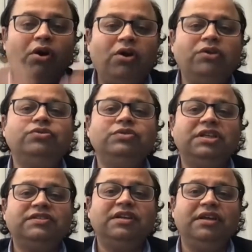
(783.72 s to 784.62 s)
onto
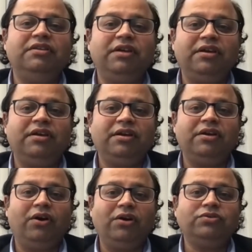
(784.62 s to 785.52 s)
this uh,
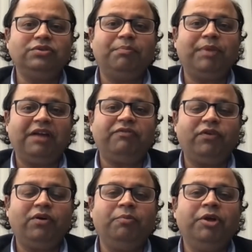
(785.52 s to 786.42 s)
onto the
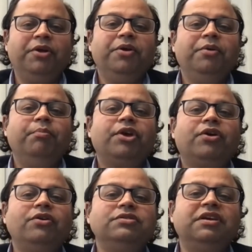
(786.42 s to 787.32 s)
platform
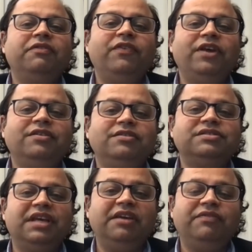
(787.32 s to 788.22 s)
because they feel
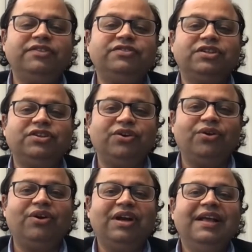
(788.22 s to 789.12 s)
safe and
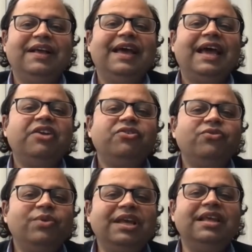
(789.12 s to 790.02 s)
secure and
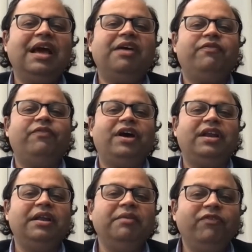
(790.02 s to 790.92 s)
really have fun
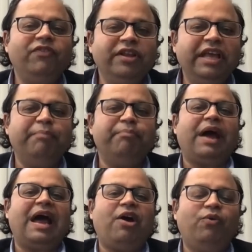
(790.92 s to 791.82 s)
and feel
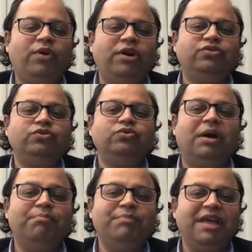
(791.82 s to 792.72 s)
empowered to do
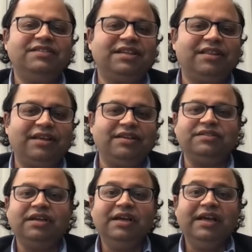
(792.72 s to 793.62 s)
amazing things.